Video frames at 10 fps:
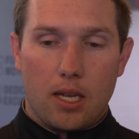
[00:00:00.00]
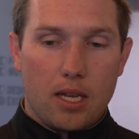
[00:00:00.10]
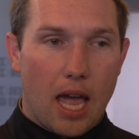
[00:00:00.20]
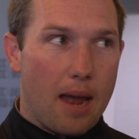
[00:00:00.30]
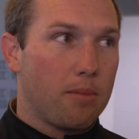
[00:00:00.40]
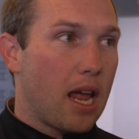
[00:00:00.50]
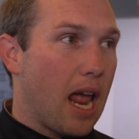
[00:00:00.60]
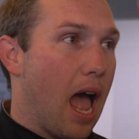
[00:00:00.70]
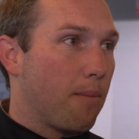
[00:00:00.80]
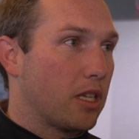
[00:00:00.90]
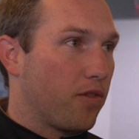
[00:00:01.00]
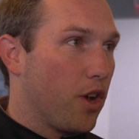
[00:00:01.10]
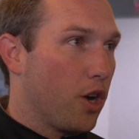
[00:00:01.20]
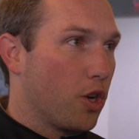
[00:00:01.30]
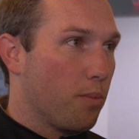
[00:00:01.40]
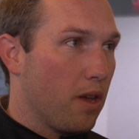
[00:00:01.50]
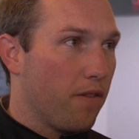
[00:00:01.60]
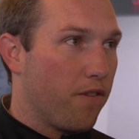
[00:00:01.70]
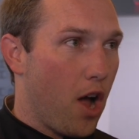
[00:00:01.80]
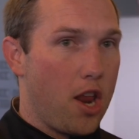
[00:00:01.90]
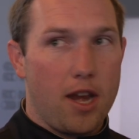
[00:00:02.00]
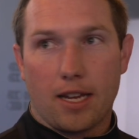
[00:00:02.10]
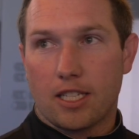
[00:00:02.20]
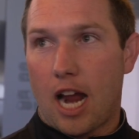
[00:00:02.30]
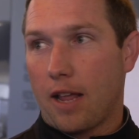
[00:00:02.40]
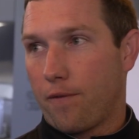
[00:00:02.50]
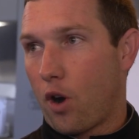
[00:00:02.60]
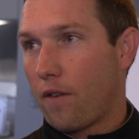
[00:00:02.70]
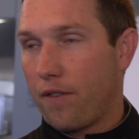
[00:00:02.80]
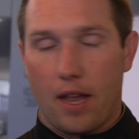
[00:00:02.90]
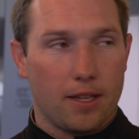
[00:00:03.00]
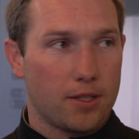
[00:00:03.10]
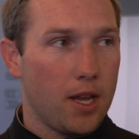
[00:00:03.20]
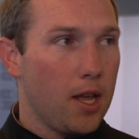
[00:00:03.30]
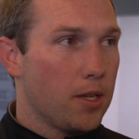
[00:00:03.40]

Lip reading: game day atmosphere to be fun and exciting for our fans.